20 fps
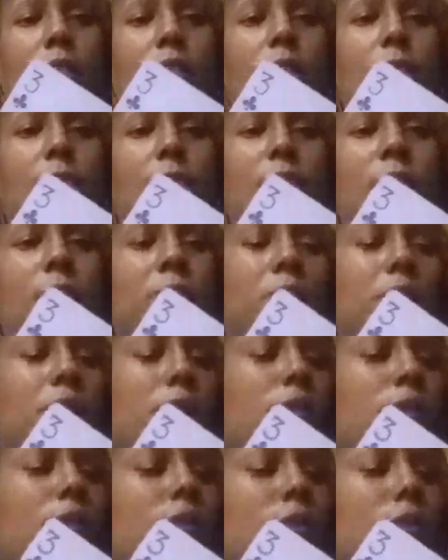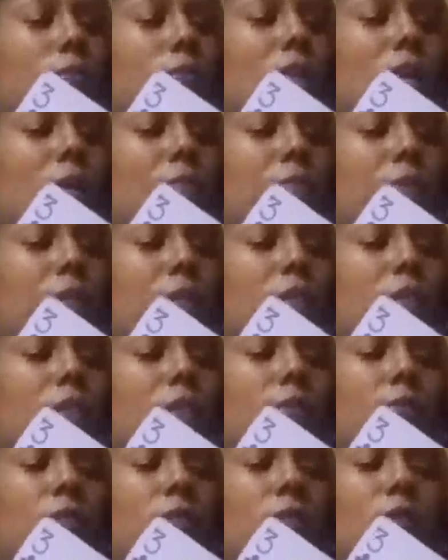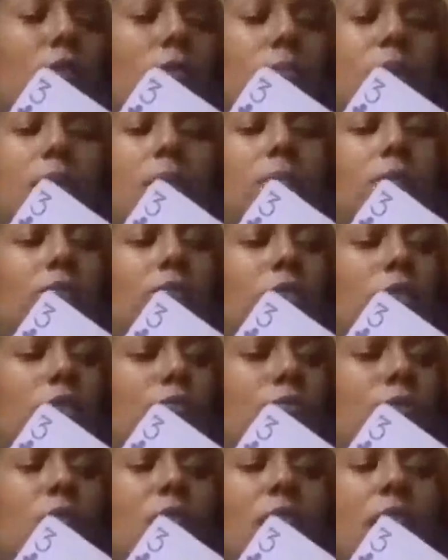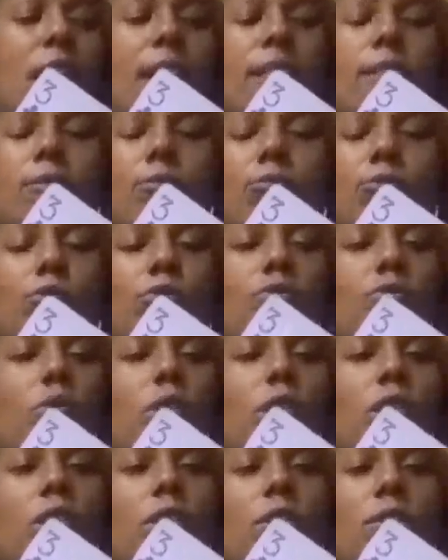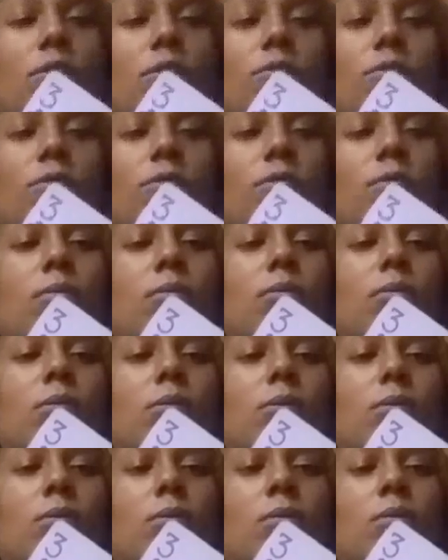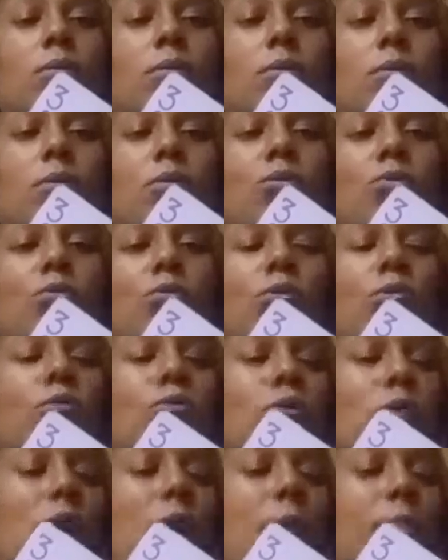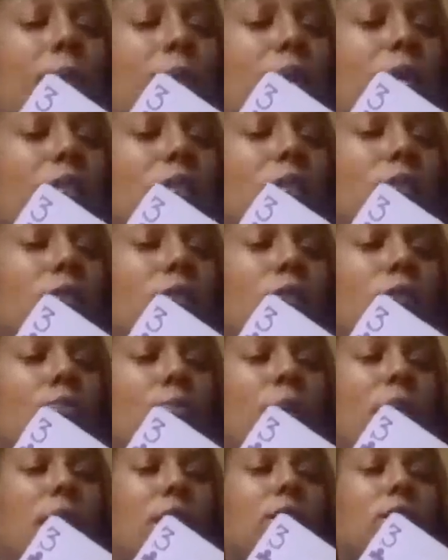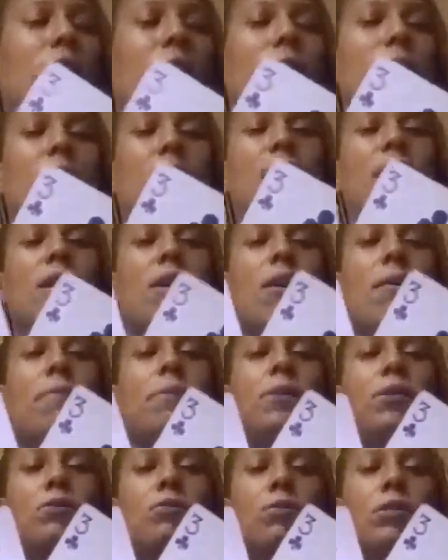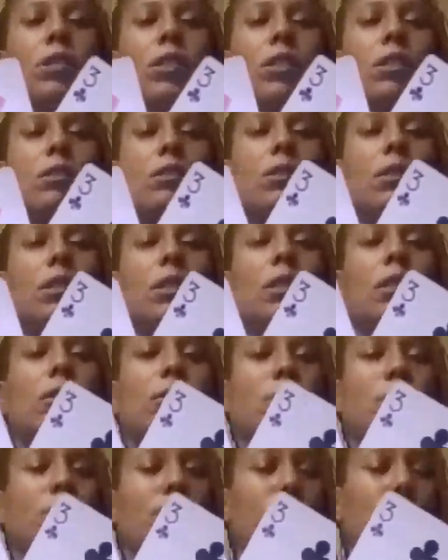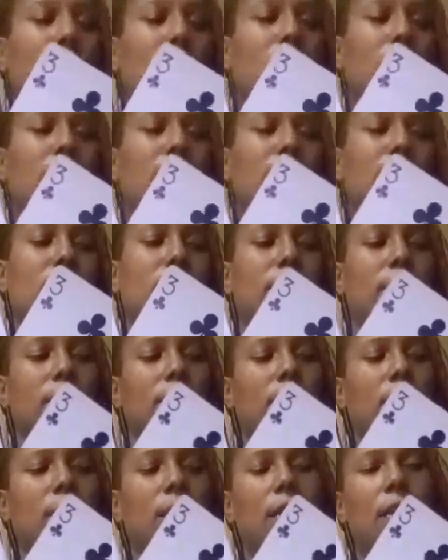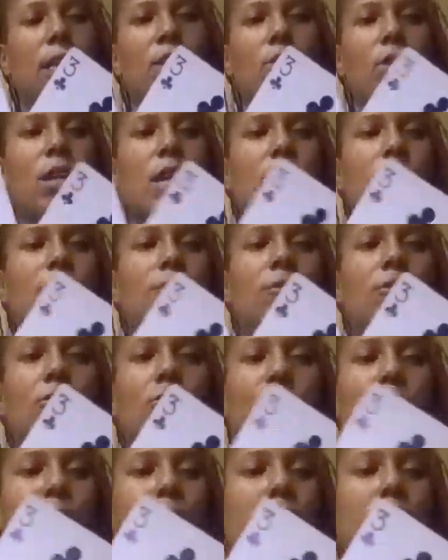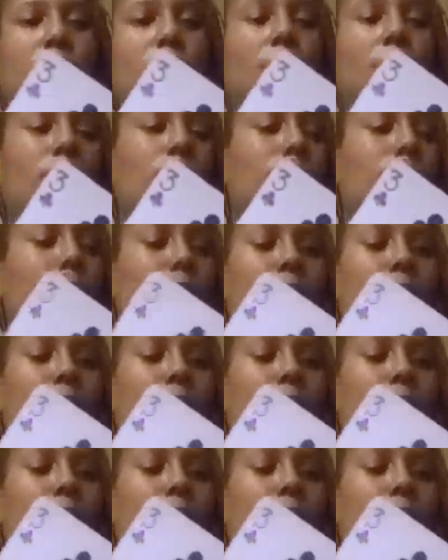that it may be some type of love there. Or maybe you just realize some true love. You're not so passionate about that opportunity, then this air kind of opens up.